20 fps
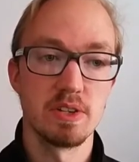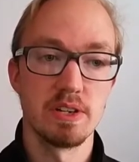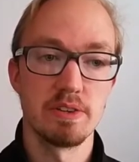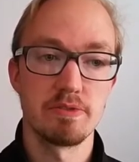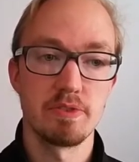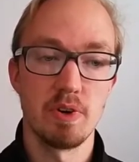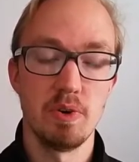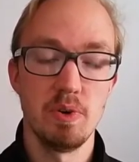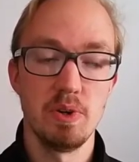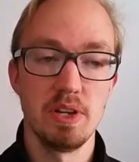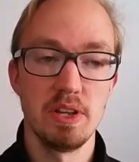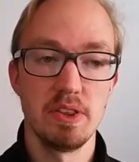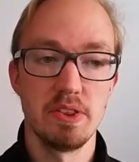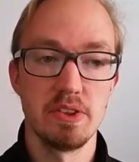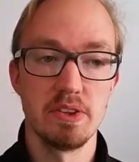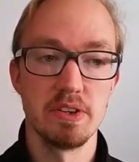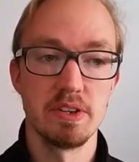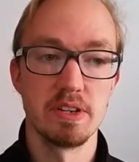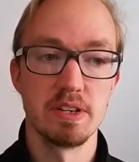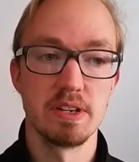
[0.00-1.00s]
You have only
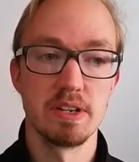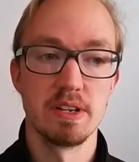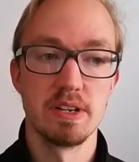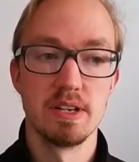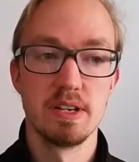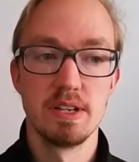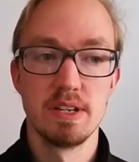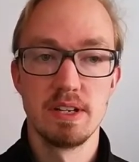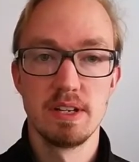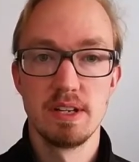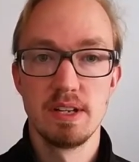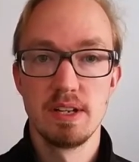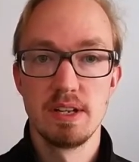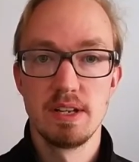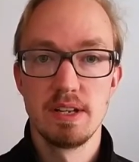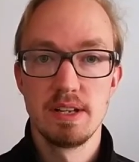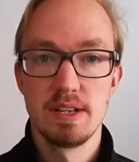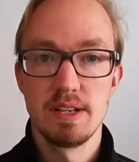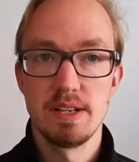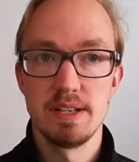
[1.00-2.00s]
the
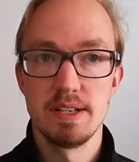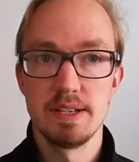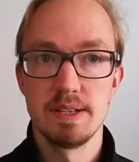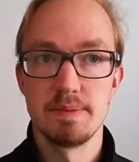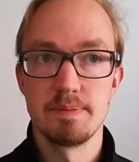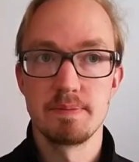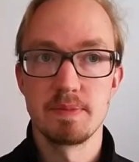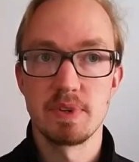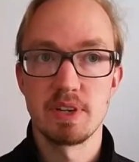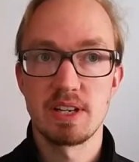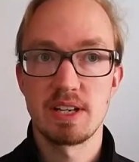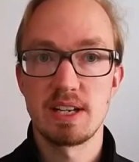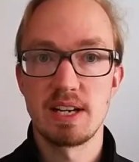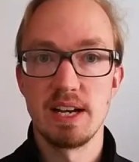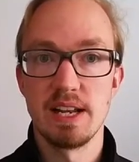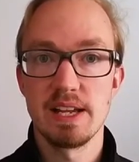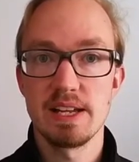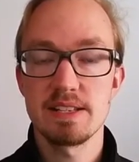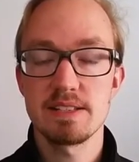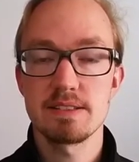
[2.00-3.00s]

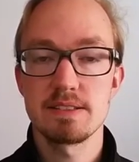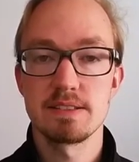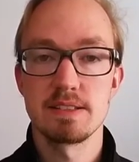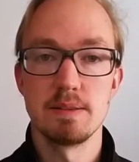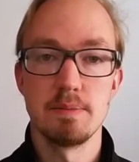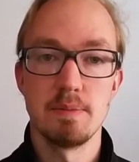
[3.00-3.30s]
class,